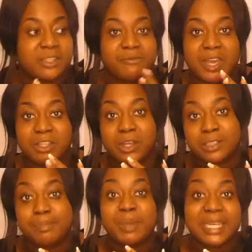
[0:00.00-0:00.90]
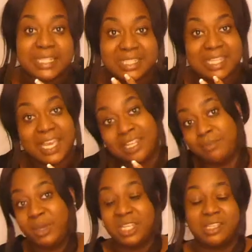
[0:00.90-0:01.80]
and the venue are the biggest thing and the
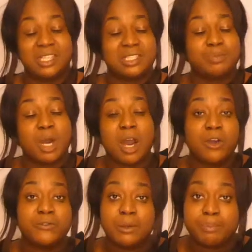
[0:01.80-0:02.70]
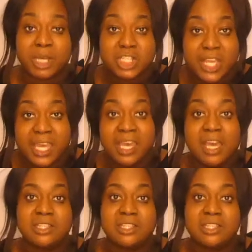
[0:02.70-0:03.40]
biggest part of your budget.